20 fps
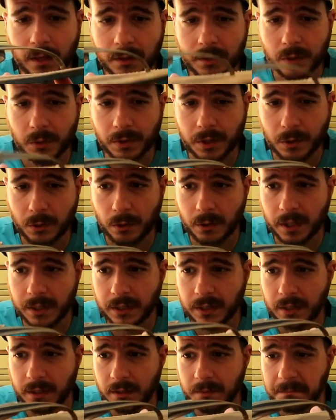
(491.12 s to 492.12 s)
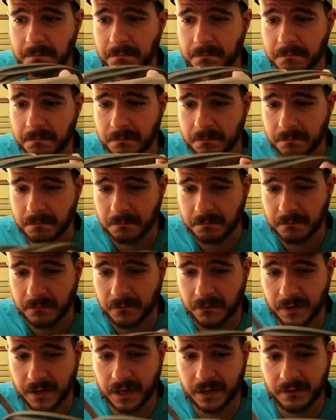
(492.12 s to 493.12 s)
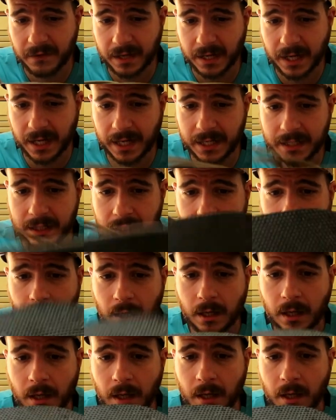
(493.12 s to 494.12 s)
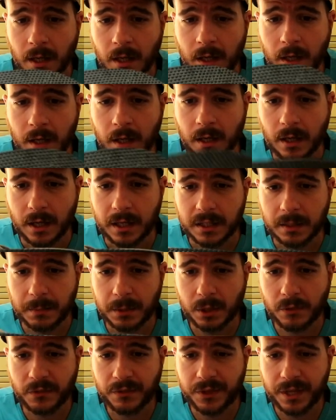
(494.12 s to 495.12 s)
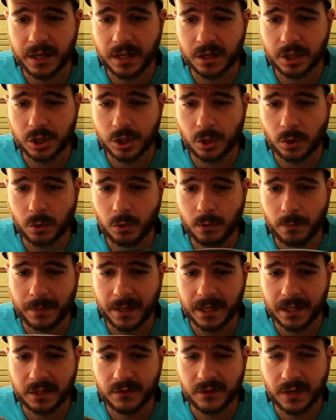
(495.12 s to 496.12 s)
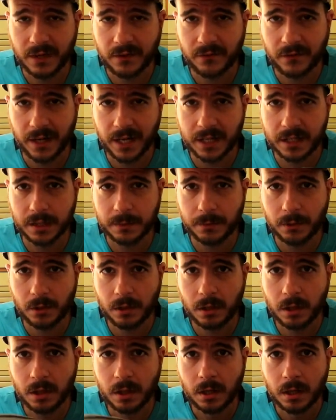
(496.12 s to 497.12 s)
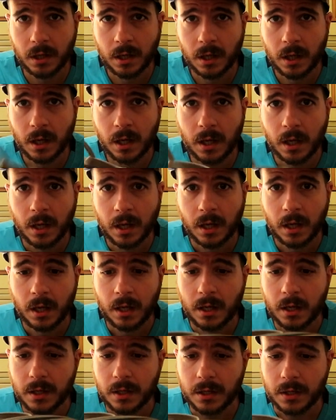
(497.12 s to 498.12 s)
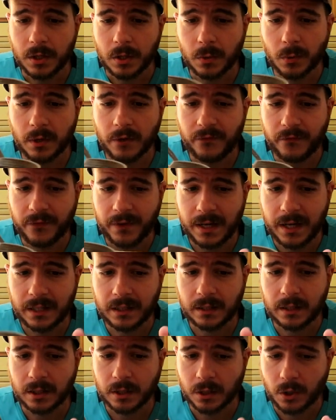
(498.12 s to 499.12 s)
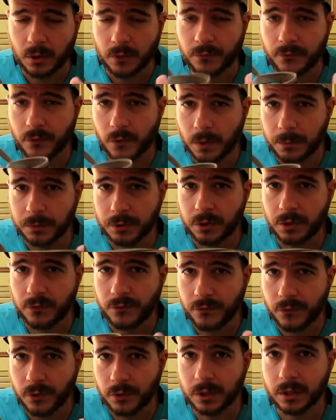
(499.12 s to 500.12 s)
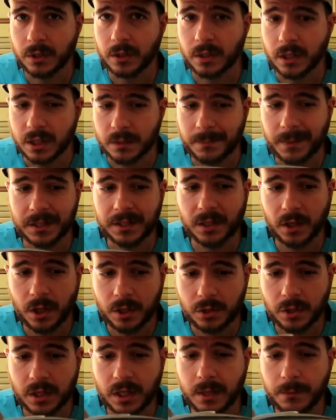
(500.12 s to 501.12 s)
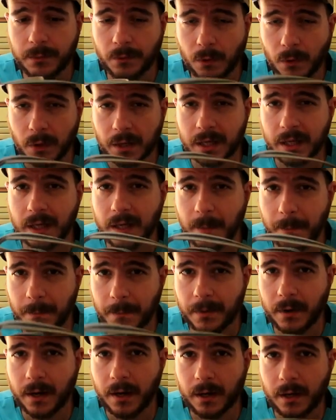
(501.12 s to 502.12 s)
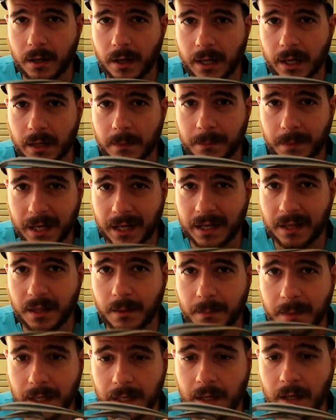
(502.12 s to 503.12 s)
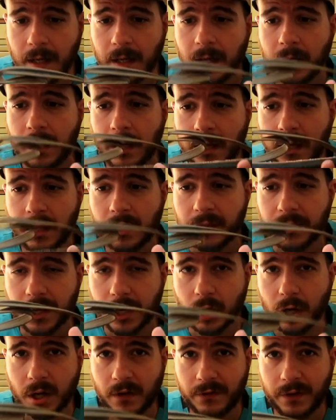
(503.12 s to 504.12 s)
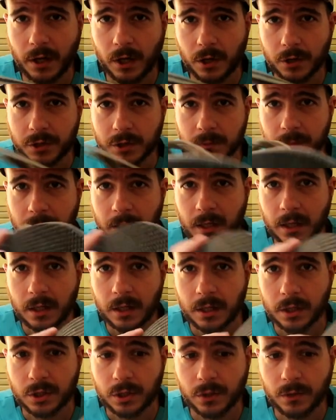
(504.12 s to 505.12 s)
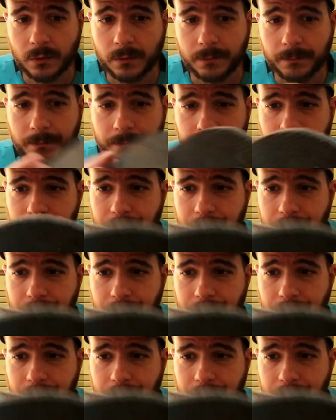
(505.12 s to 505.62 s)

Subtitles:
so the quality, very nice. It's a bit of a thicker sole, but it's very flexible. You will feel it conform to your foot, especially as you keep walking and breaking them in. They're gonna feel awesome. So